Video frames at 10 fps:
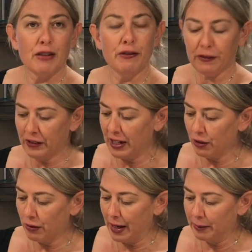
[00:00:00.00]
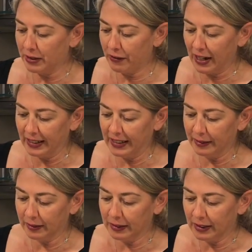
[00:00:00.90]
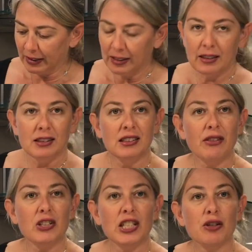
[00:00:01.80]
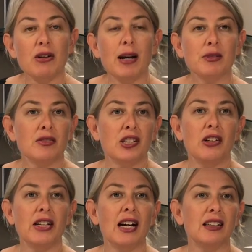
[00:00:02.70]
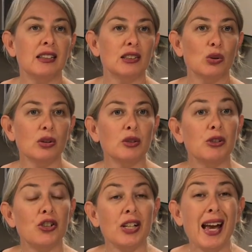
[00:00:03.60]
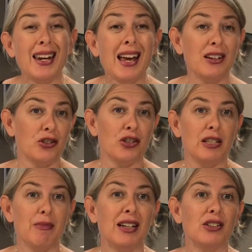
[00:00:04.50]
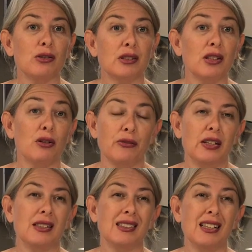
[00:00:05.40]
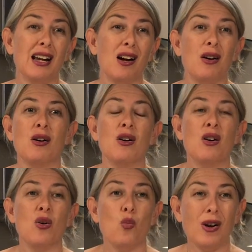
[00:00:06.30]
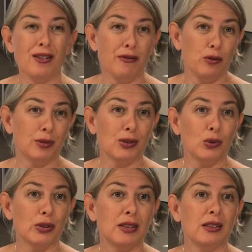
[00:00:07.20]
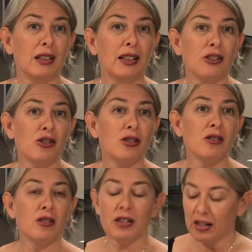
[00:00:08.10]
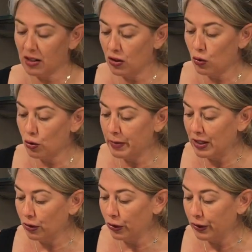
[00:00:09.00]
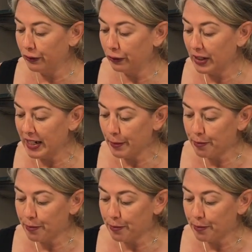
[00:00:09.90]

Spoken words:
15 grams of honey, 70 grams of teriyaki sauce, which you can actually make yourself. It's in our wonderful sauces collection, so that can all be gluten-free.